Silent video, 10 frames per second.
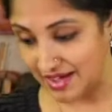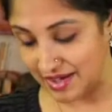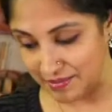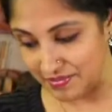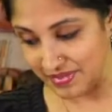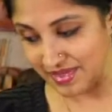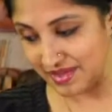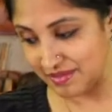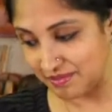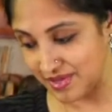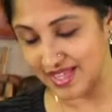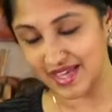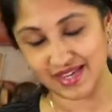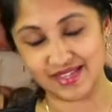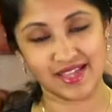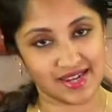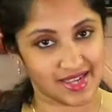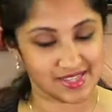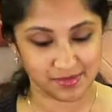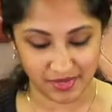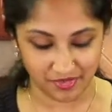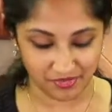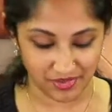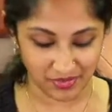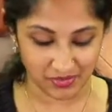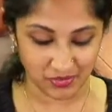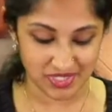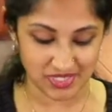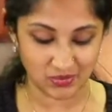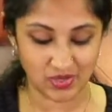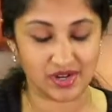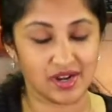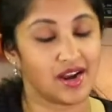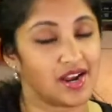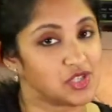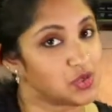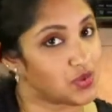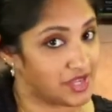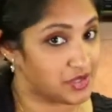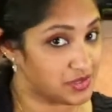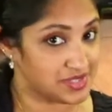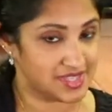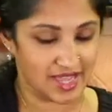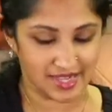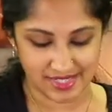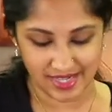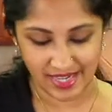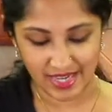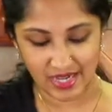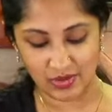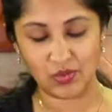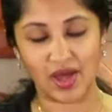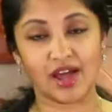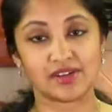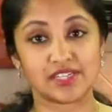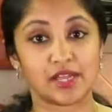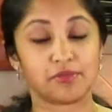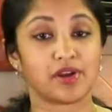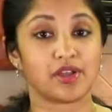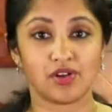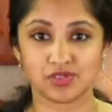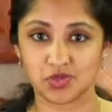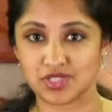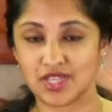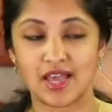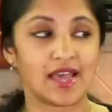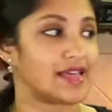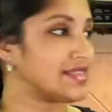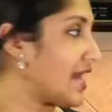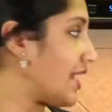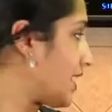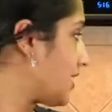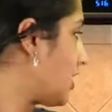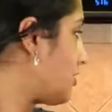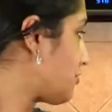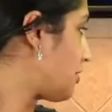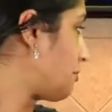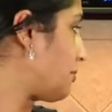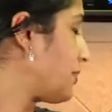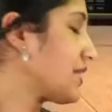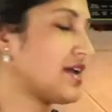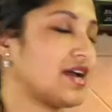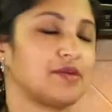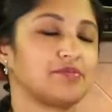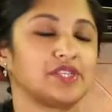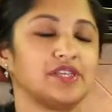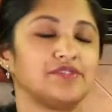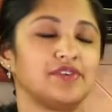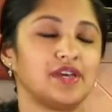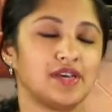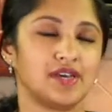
But that has been a frequent question, where do I use that and how did I bring all those? That I got it from, I believe,